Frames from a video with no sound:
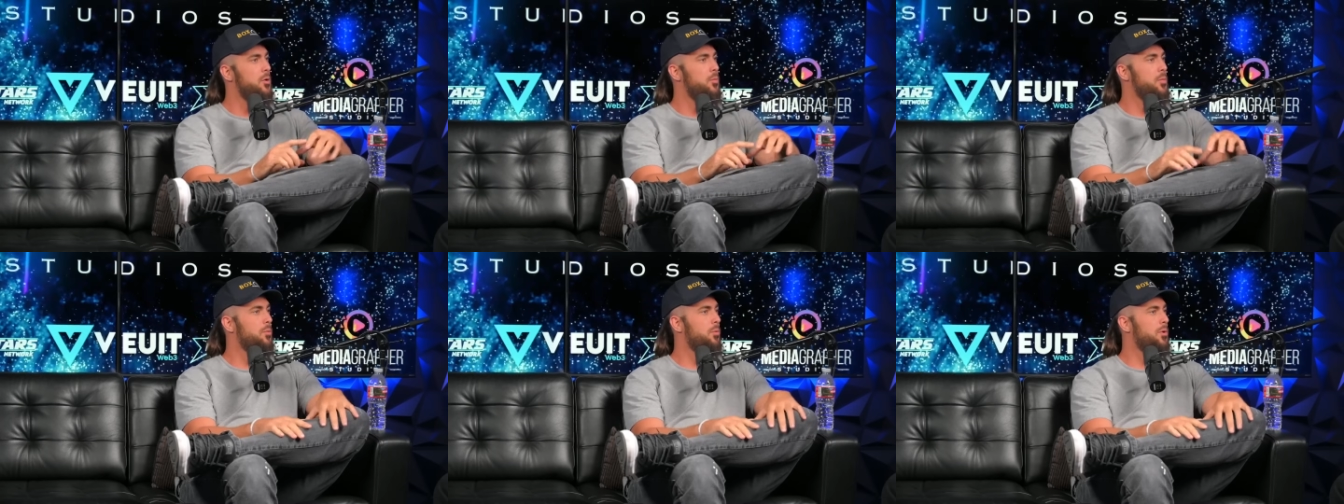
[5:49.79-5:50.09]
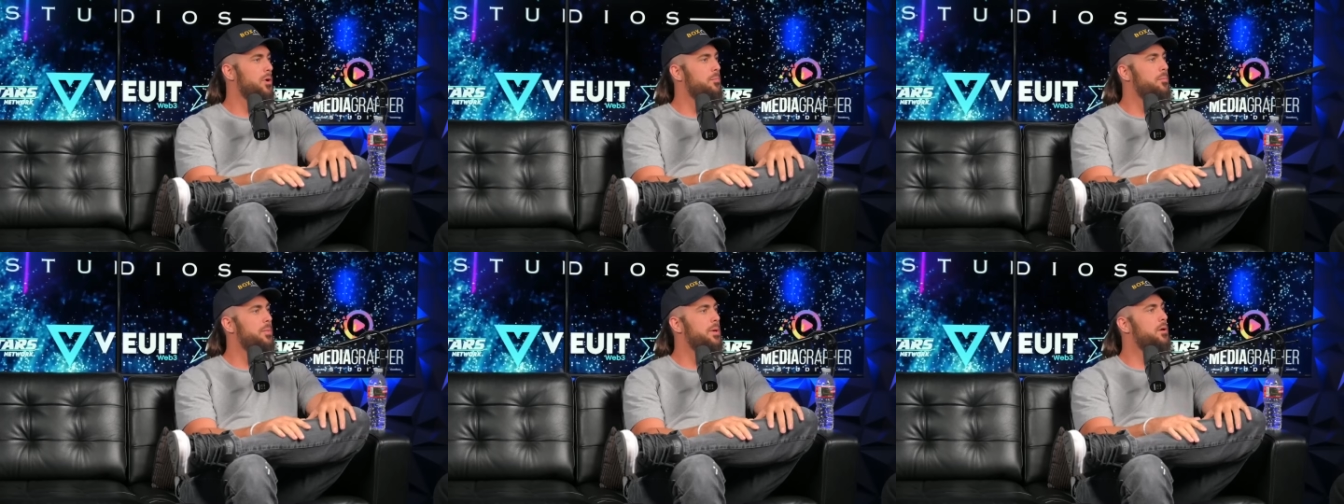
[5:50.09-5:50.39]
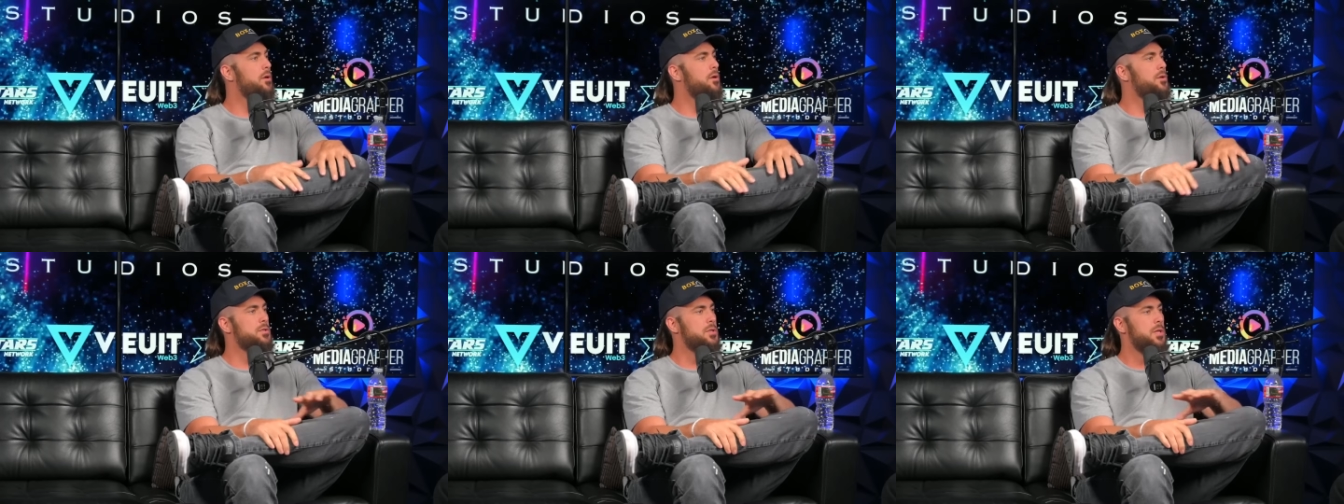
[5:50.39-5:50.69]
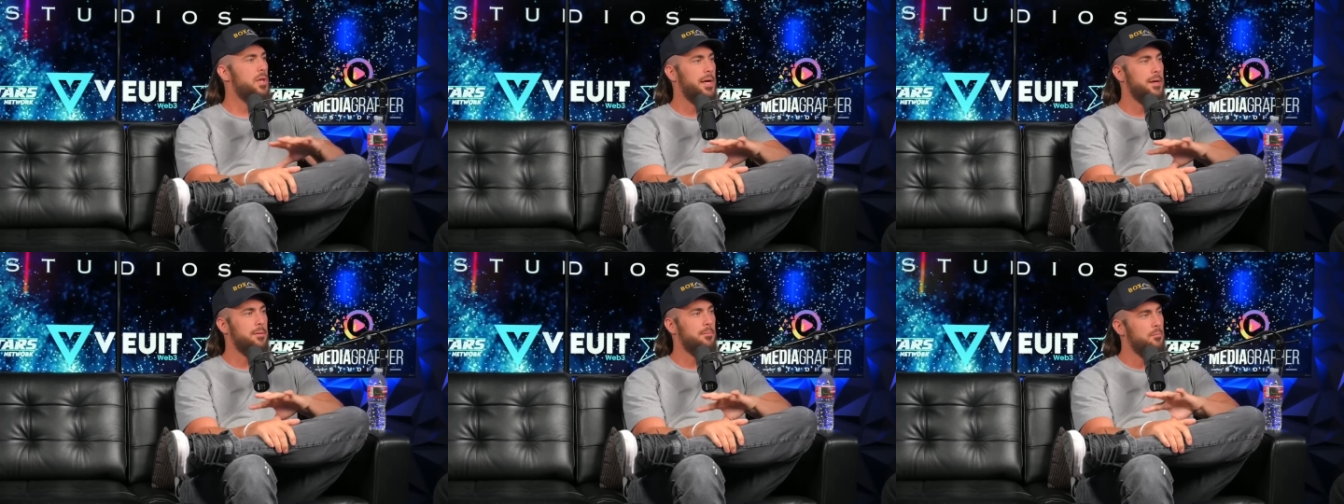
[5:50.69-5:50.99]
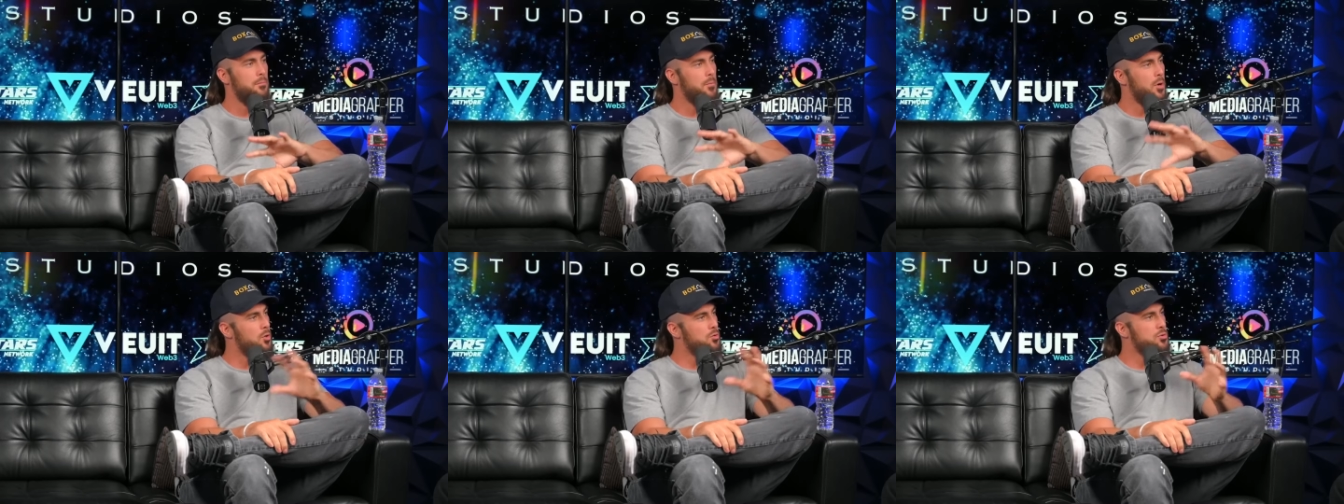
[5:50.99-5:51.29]
We want to build like
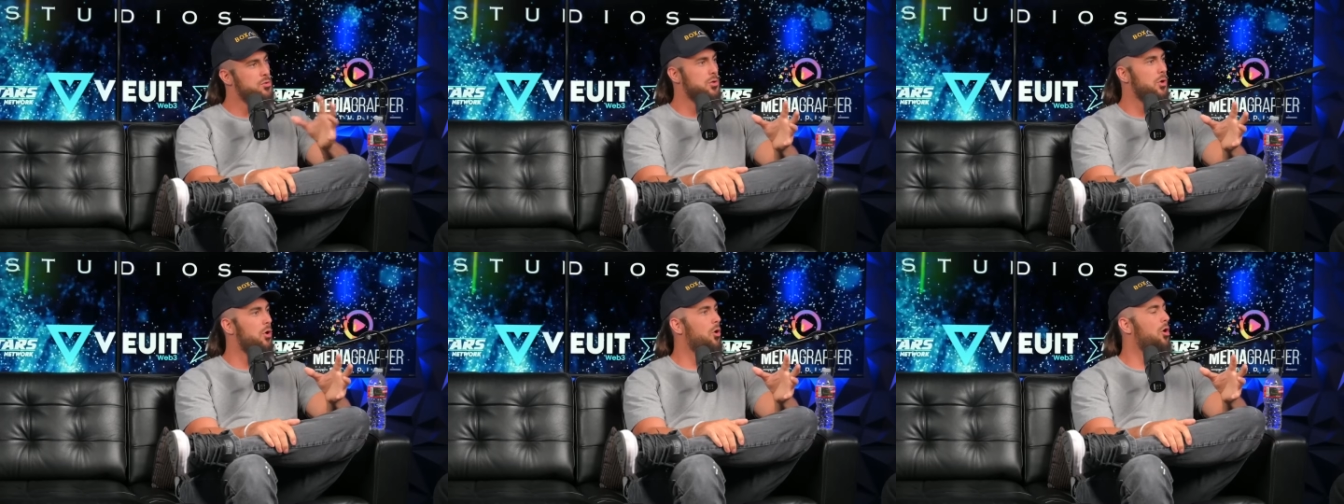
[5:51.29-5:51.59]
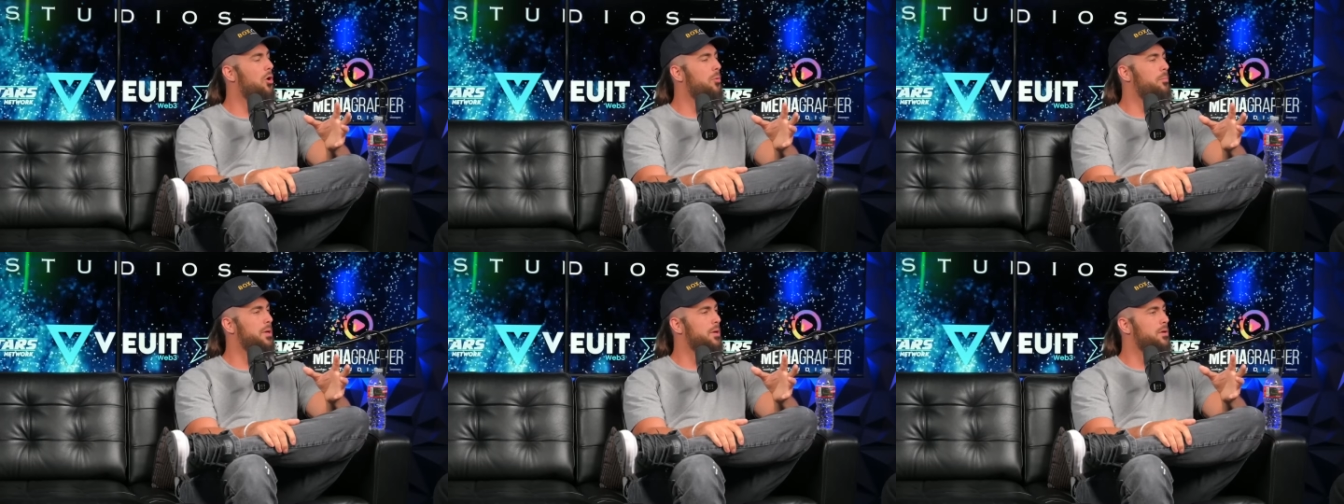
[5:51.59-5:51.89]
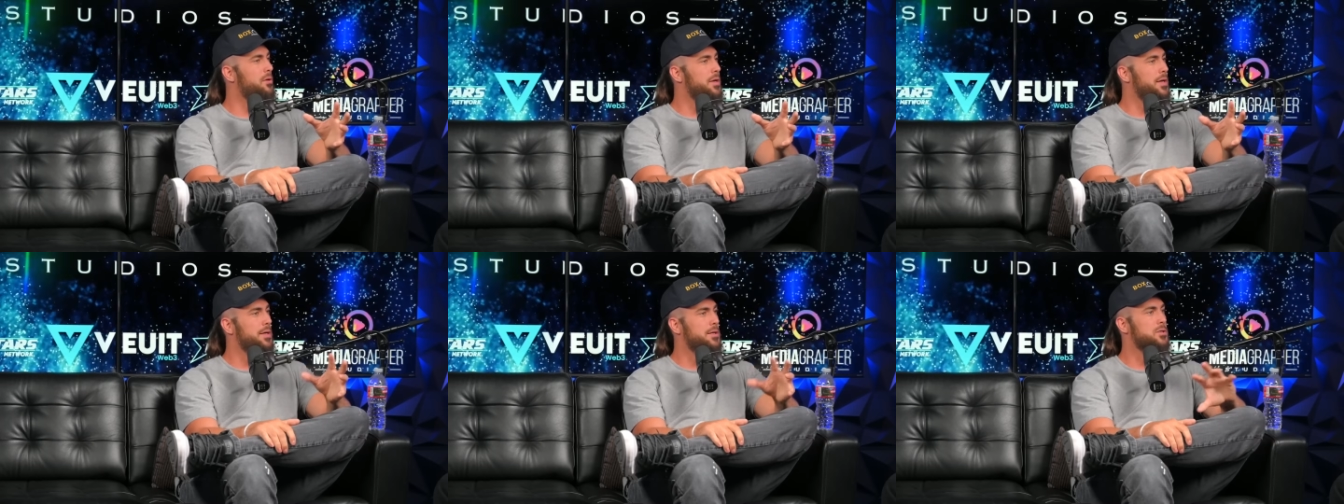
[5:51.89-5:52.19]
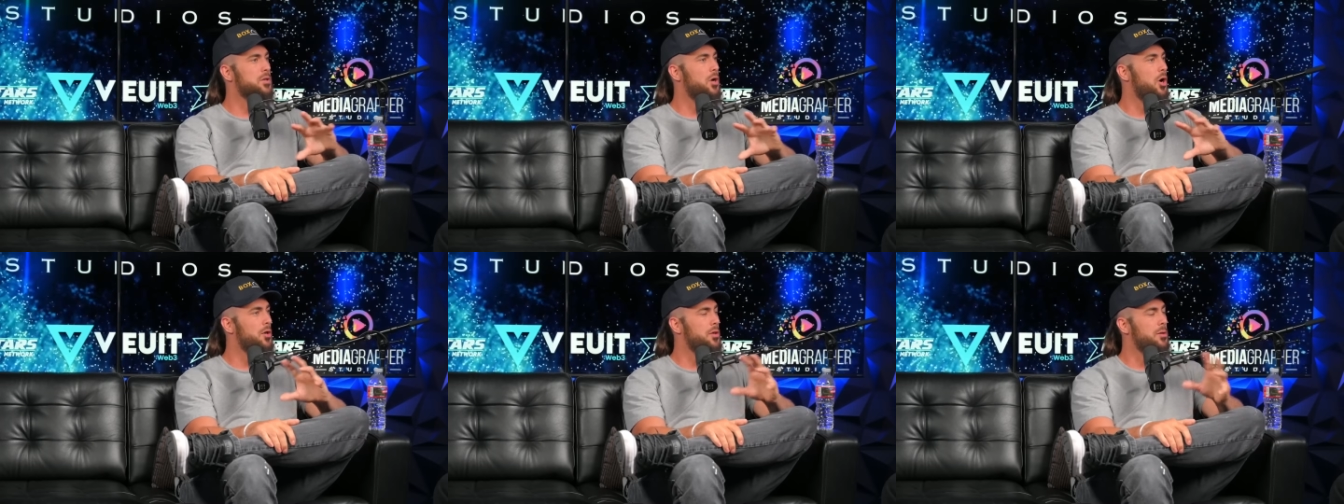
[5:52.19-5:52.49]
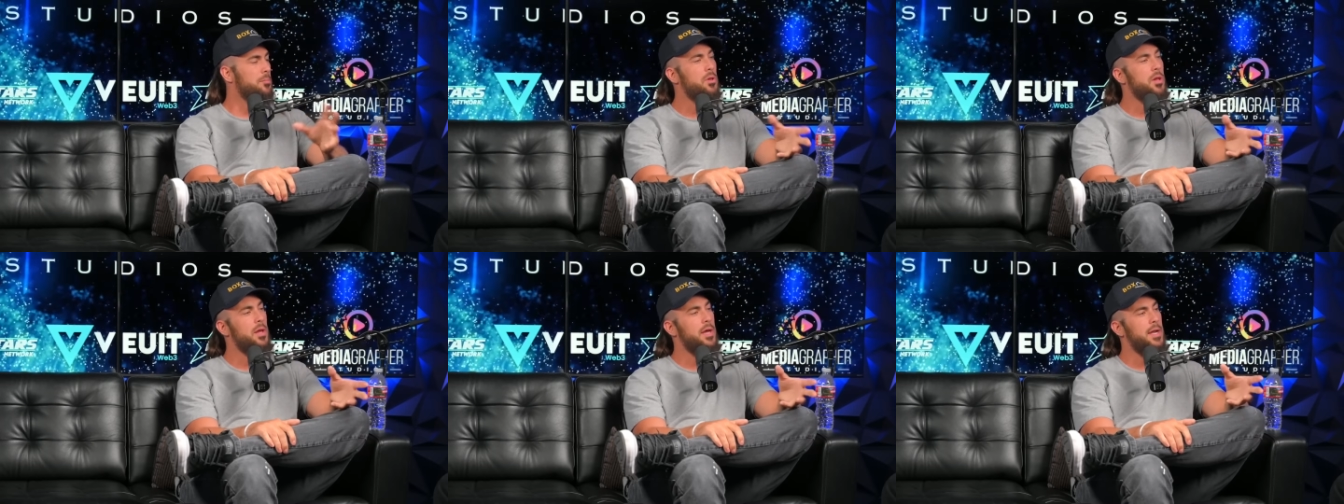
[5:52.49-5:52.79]
most all buildings on
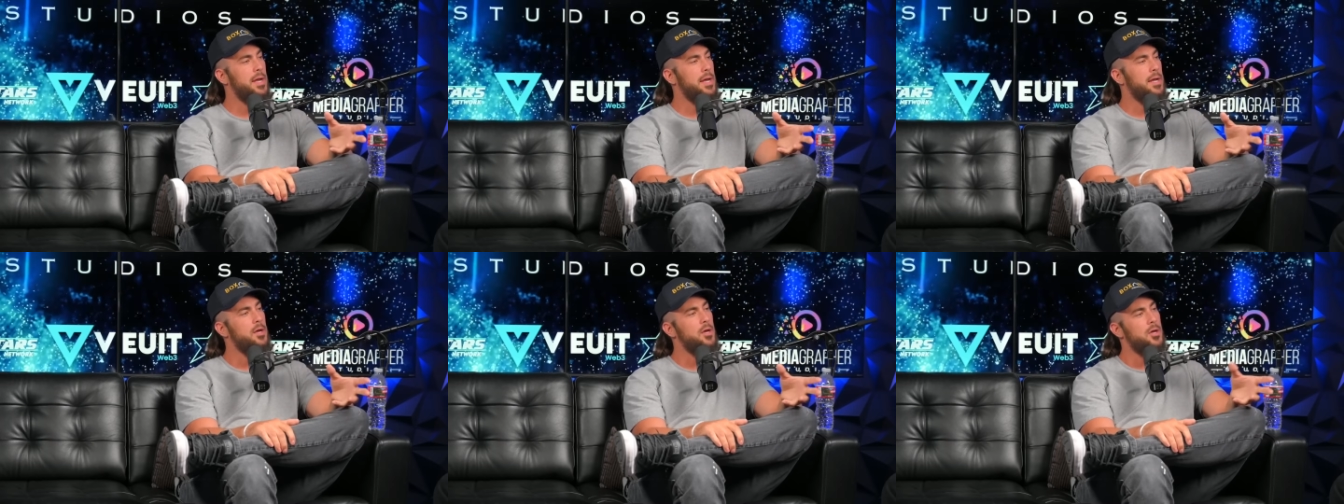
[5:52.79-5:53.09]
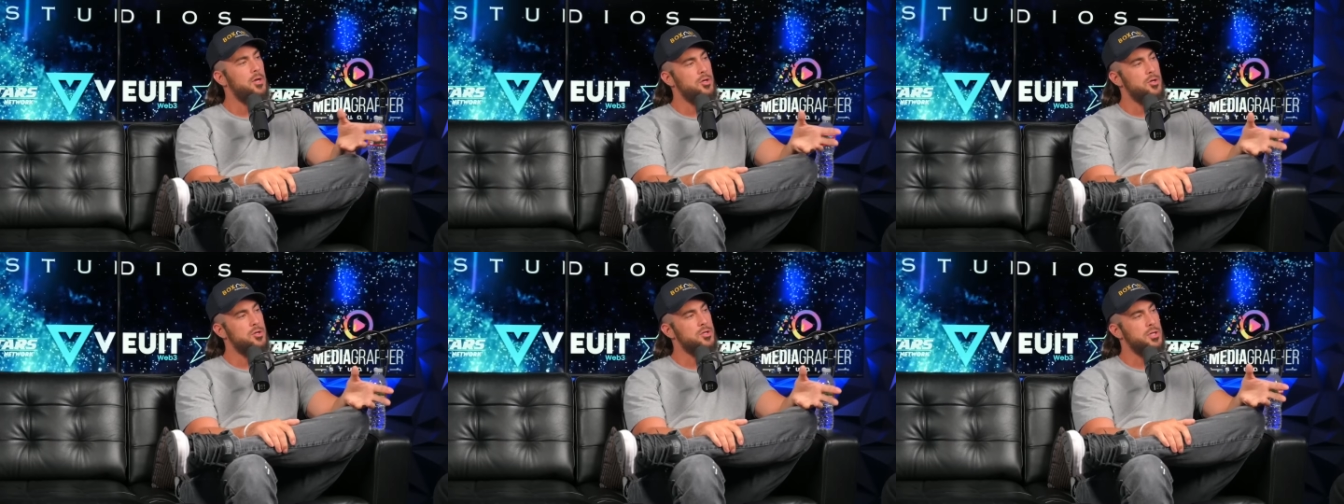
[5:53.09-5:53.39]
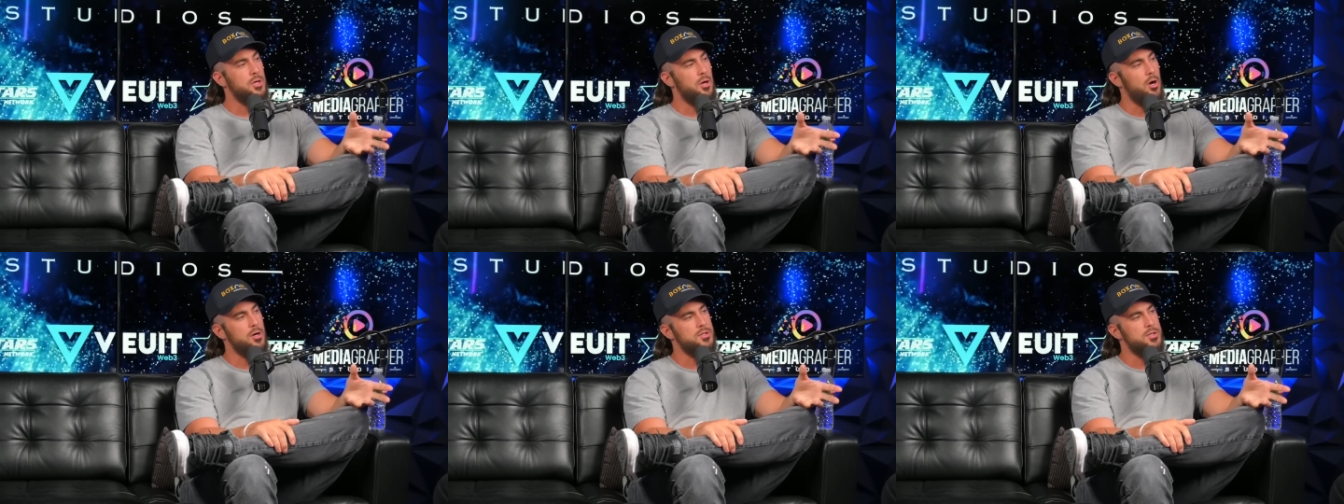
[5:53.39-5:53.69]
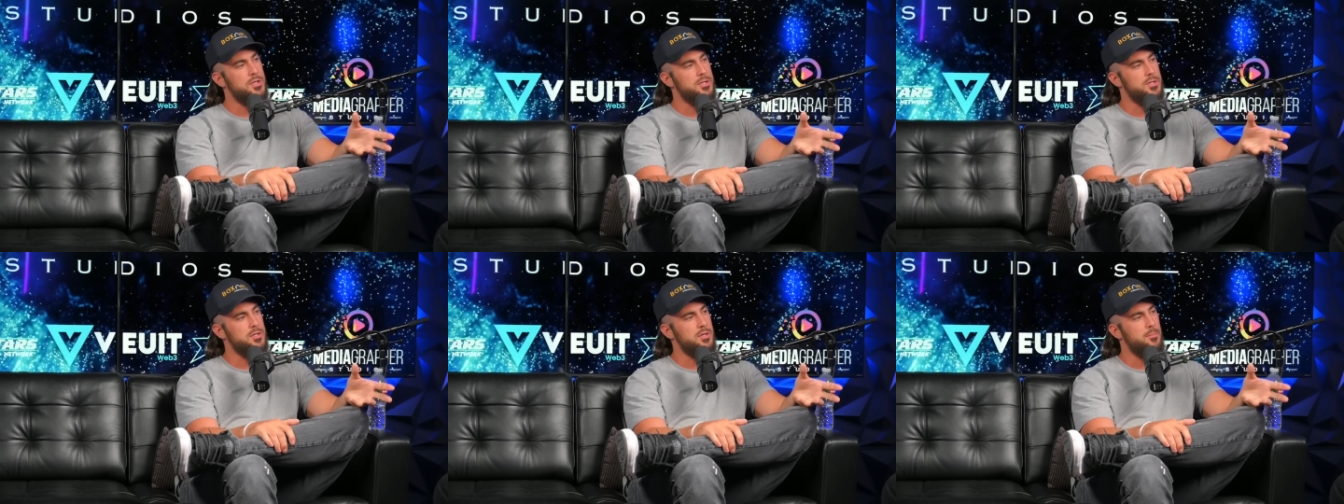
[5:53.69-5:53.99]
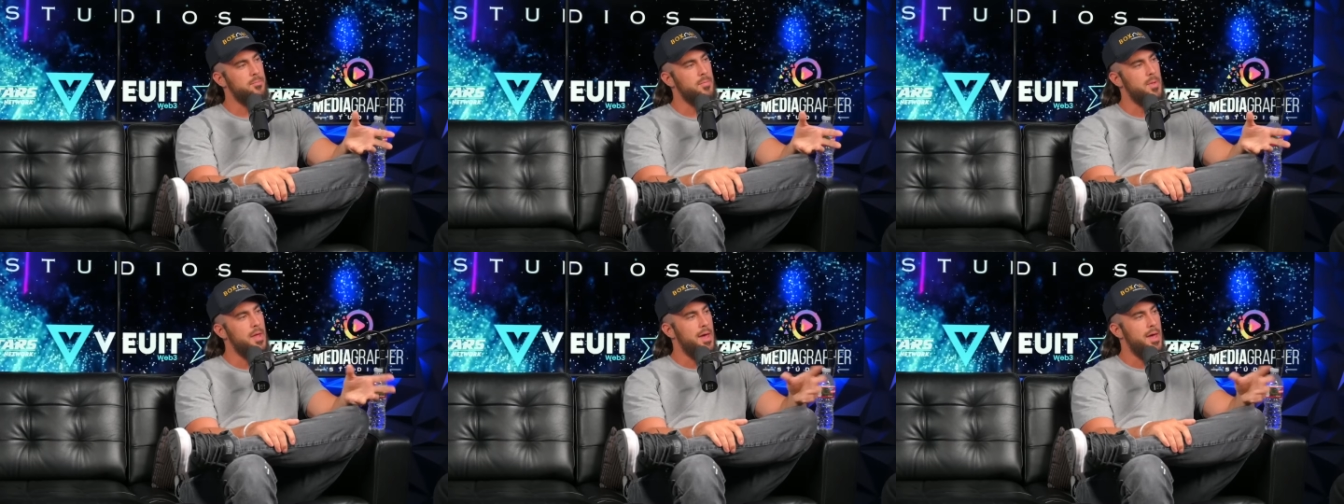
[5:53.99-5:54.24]
the planet using our system.